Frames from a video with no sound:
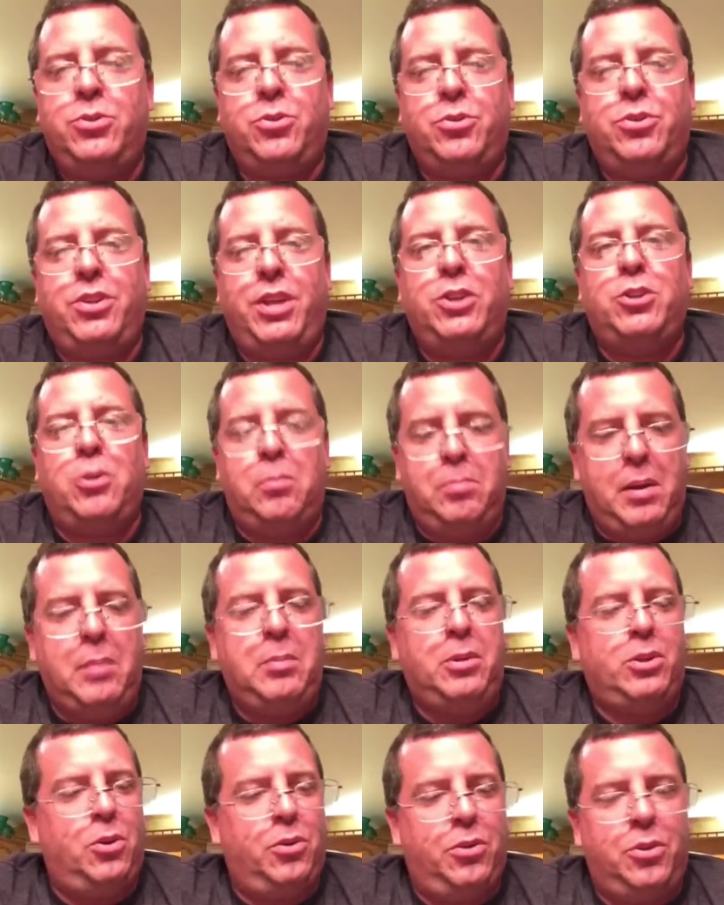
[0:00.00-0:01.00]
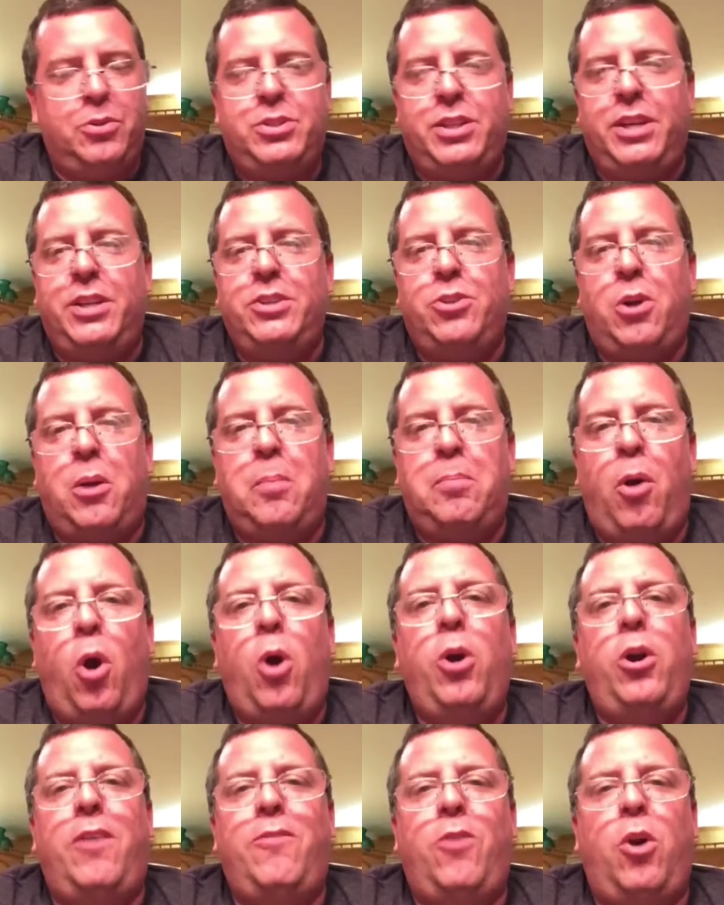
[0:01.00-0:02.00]
Those things are biblical. Those things are
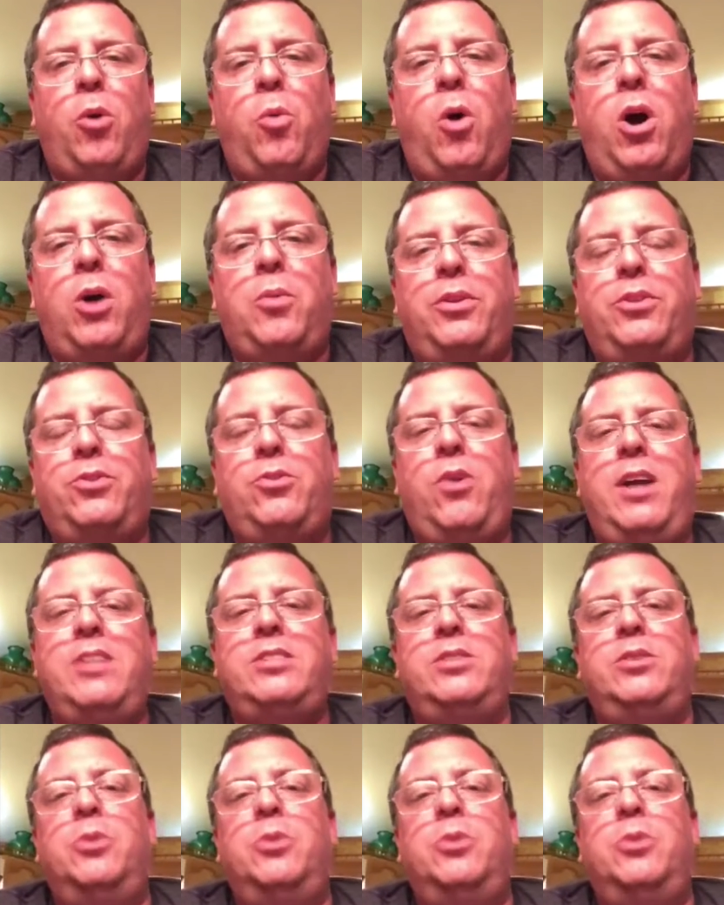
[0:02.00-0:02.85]
part of our walk with Christ.